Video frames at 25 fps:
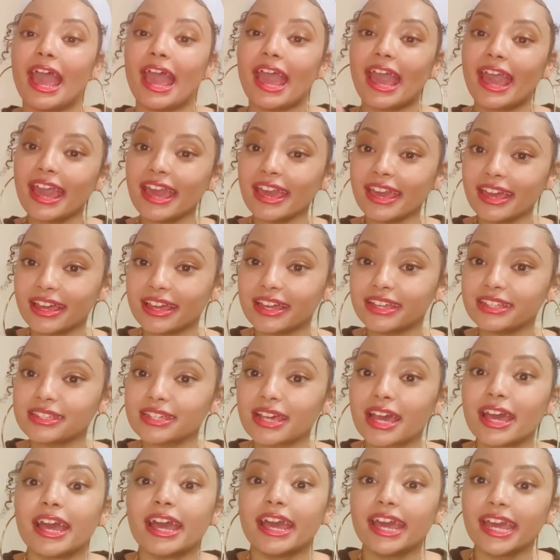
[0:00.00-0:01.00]
and
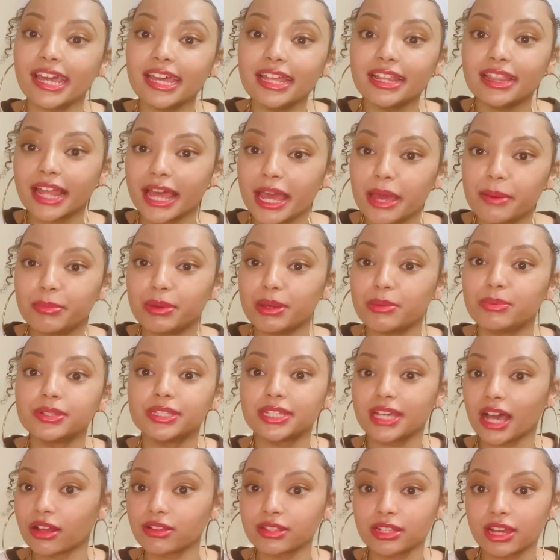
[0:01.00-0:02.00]
he let people
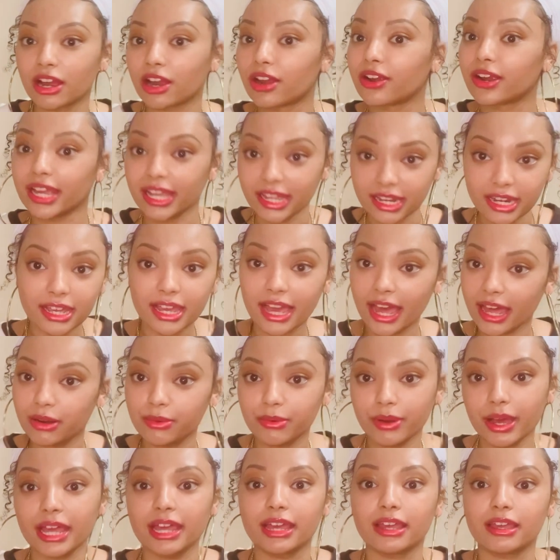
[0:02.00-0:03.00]
talk to her any kind of
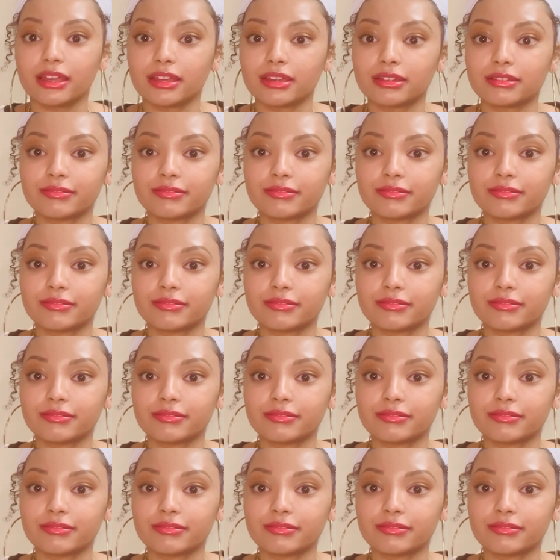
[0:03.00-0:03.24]
way.